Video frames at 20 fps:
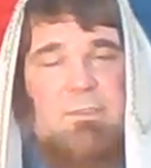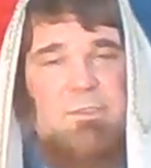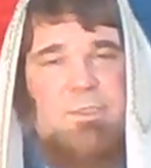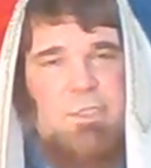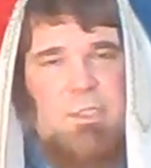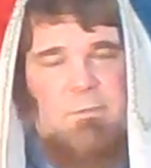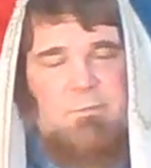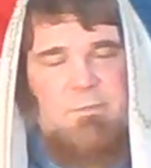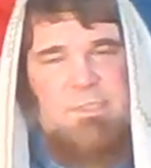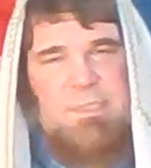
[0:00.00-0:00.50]

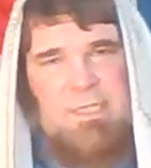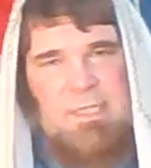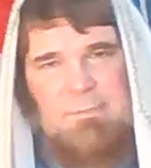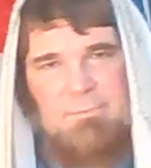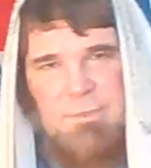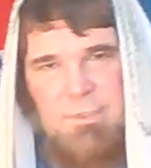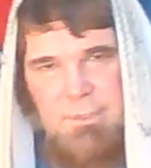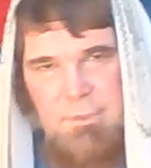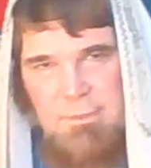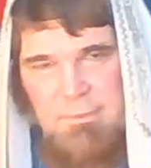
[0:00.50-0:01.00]
Job
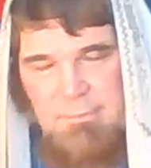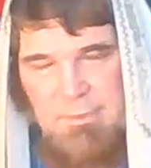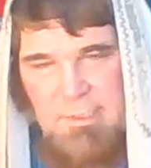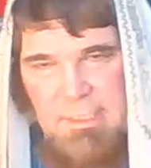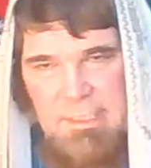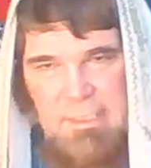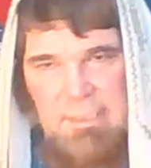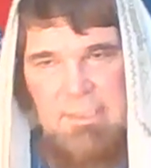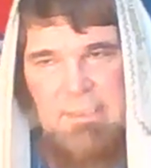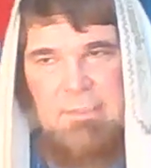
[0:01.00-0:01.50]
chapter,
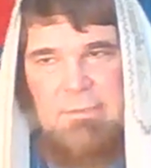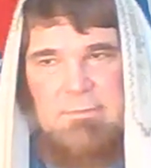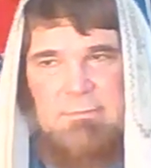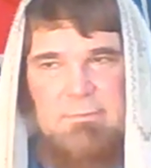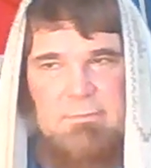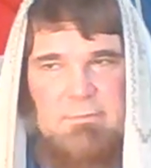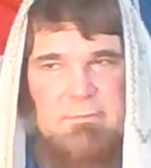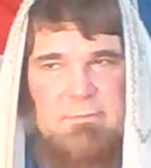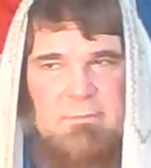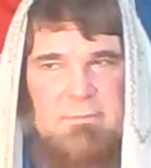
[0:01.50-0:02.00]
uh,
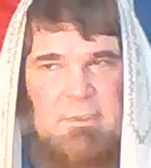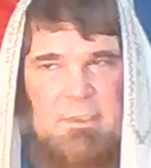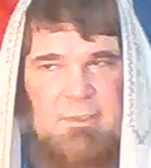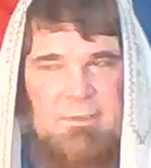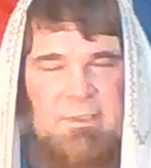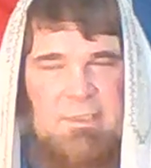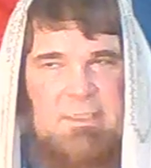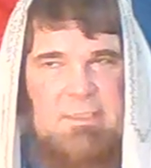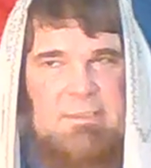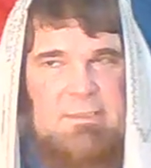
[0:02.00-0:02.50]
I
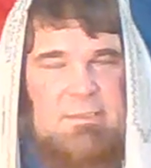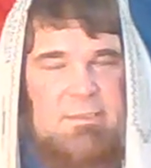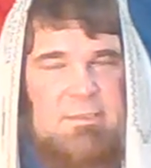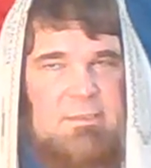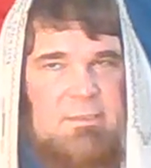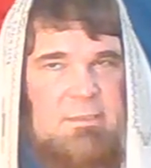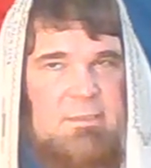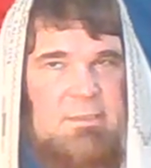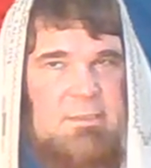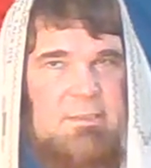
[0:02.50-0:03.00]
think it's,
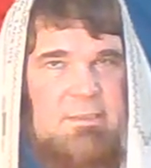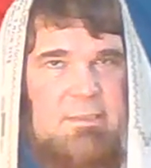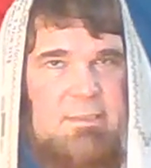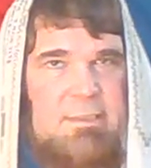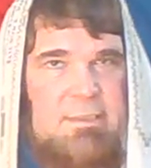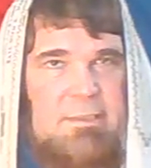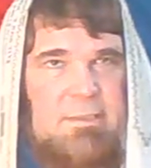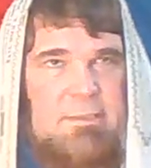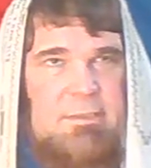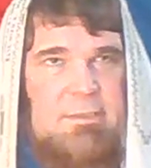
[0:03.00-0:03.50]
let's
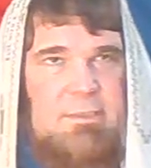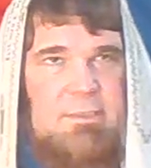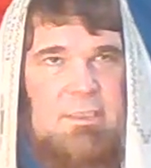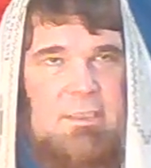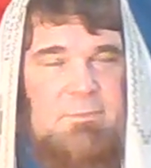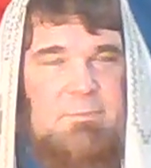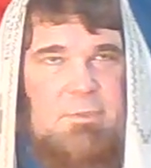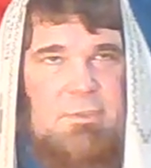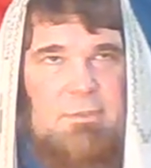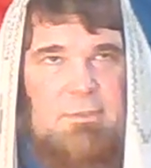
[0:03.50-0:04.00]
see,
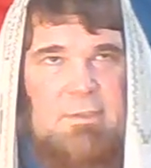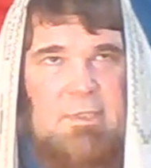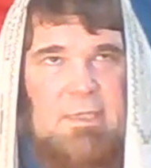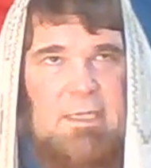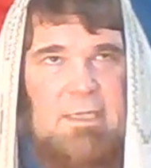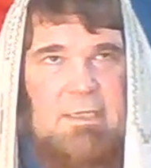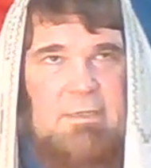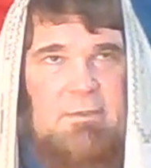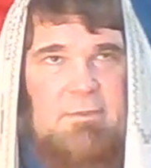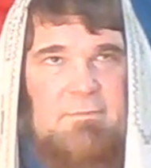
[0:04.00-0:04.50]
chapter
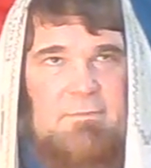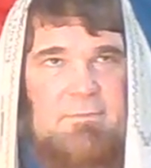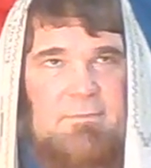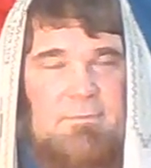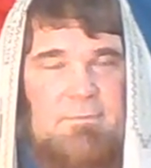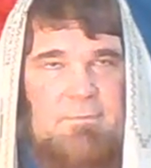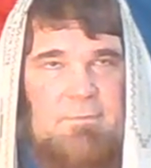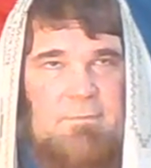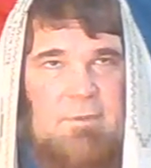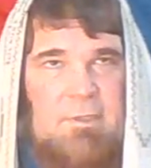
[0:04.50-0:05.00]
8 of
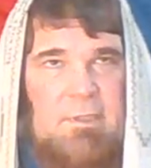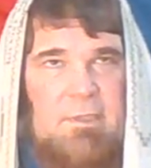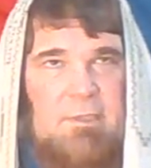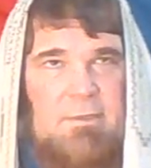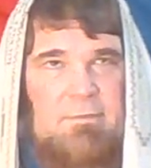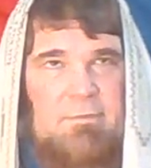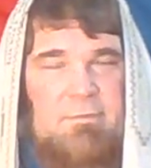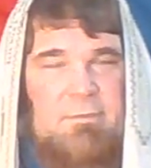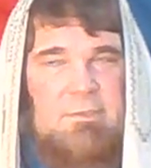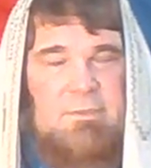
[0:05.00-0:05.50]

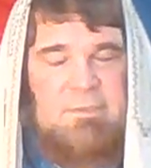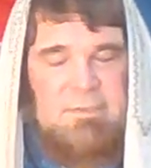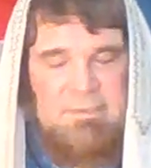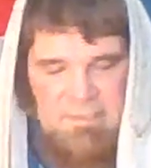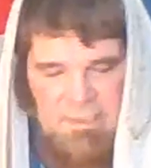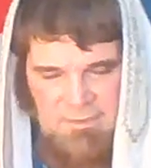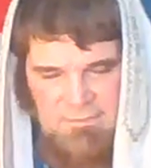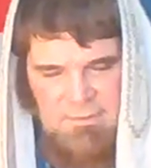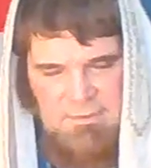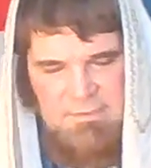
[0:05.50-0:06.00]
Five through
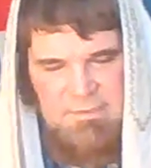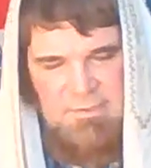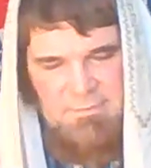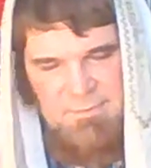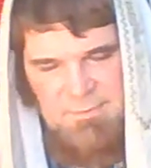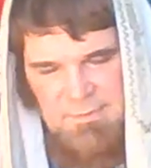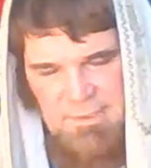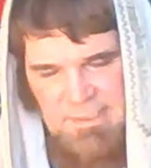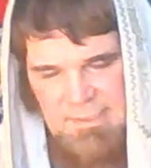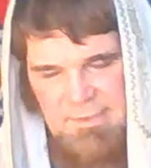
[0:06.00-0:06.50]
7,
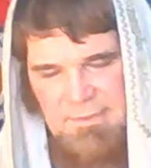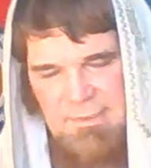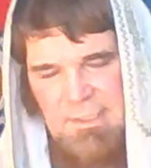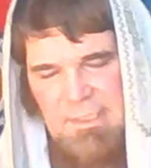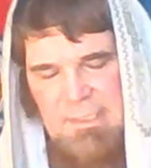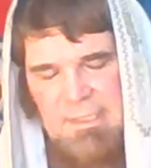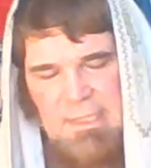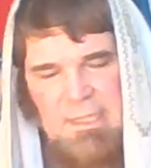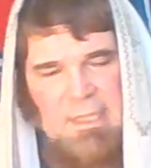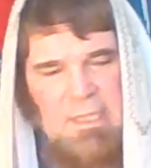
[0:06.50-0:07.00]
something like
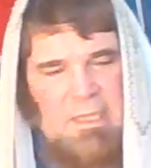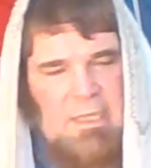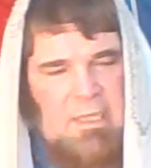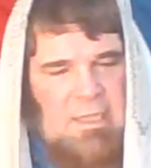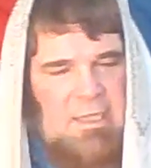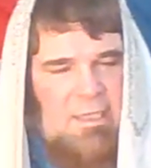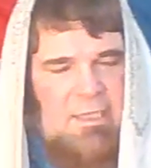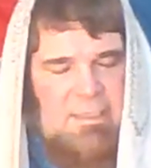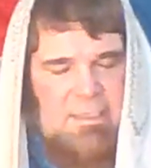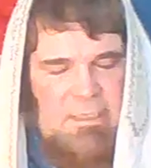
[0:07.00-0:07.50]
that.
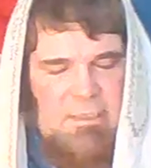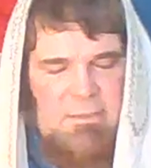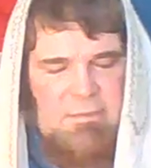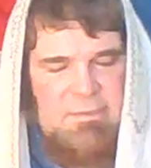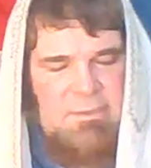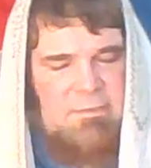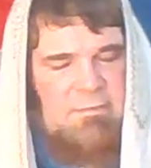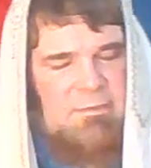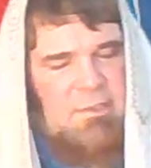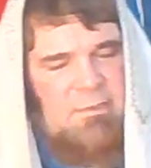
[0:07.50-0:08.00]
And it
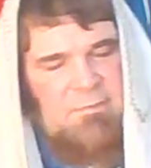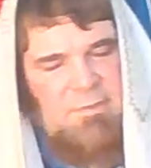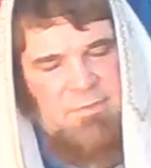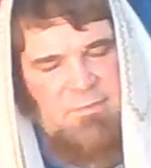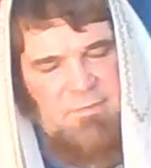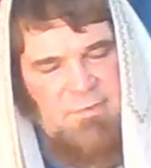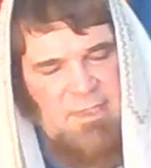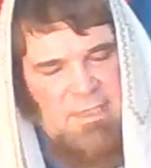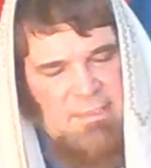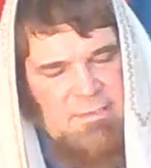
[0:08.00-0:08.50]
goes along
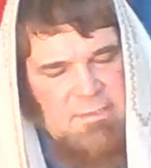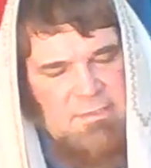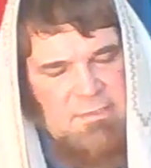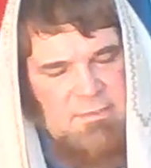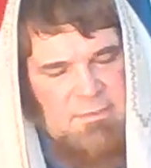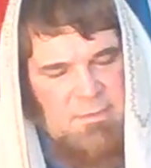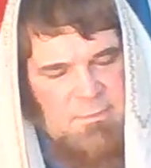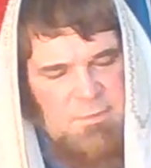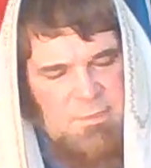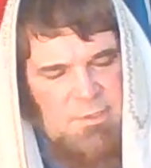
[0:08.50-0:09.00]
with that
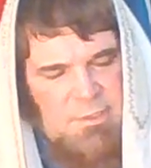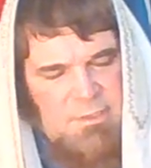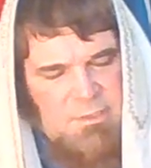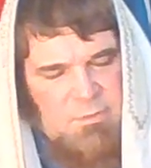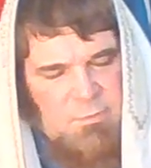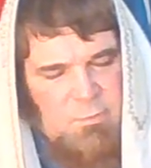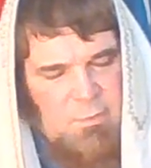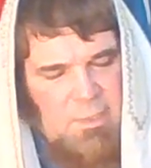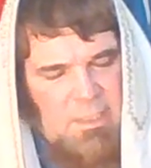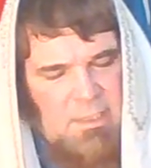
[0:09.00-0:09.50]
scripture
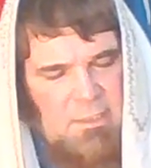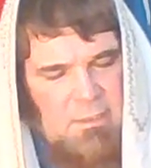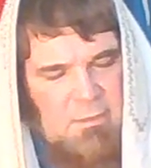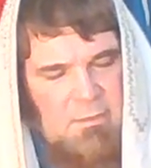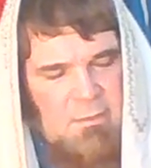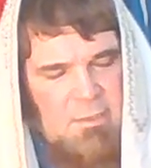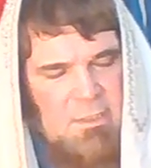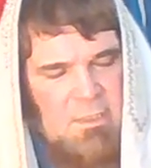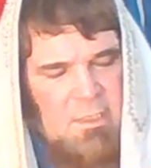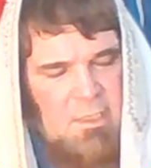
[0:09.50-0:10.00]
as
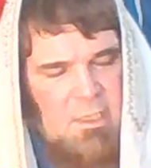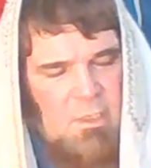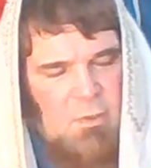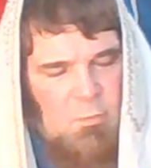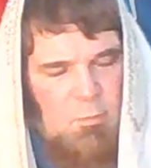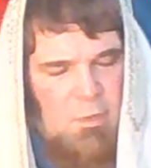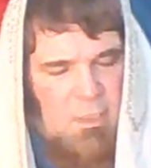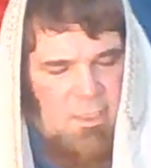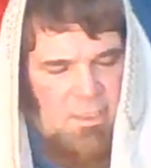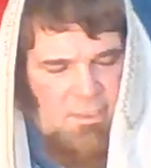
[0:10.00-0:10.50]
well,
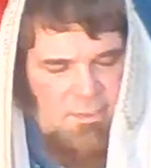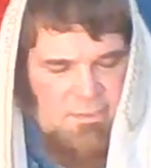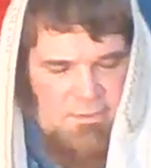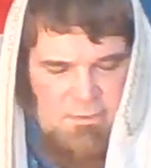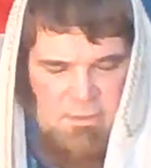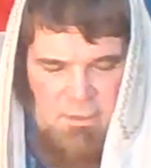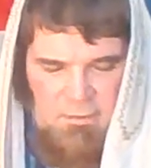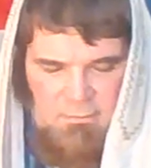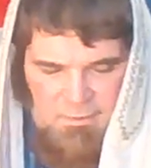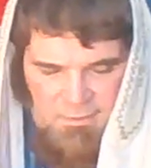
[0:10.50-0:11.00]
where you
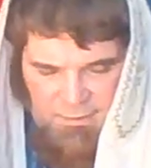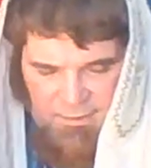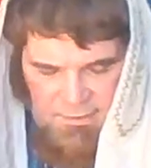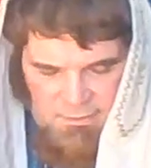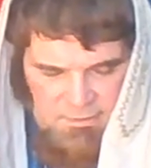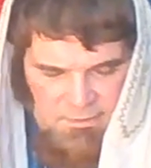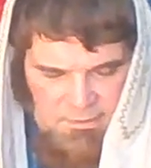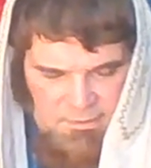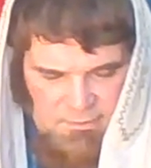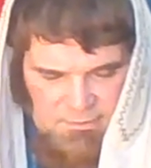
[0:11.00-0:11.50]
start with
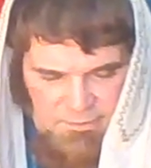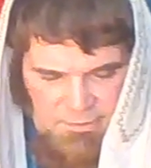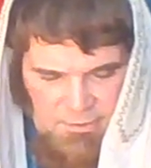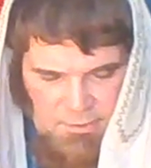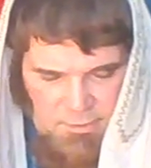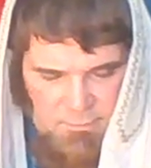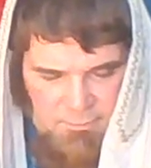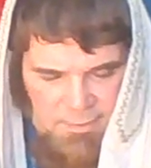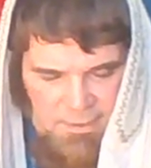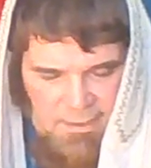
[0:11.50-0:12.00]
the, a
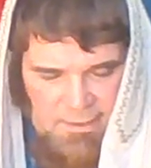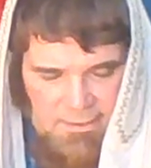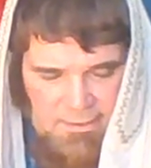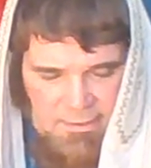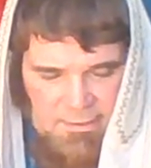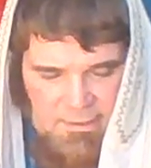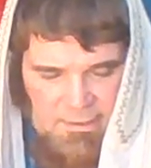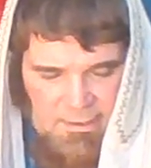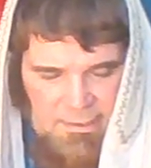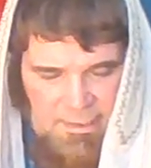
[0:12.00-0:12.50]
little bit
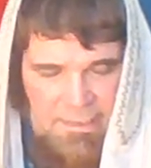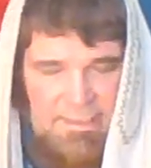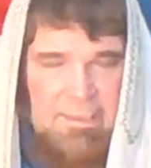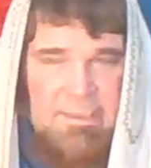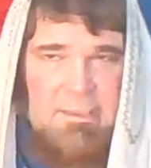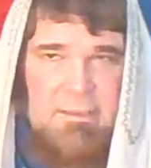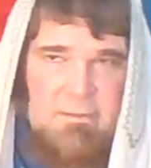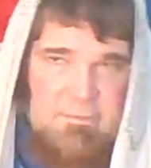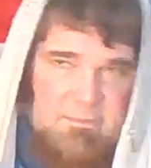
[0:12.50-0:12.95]
and he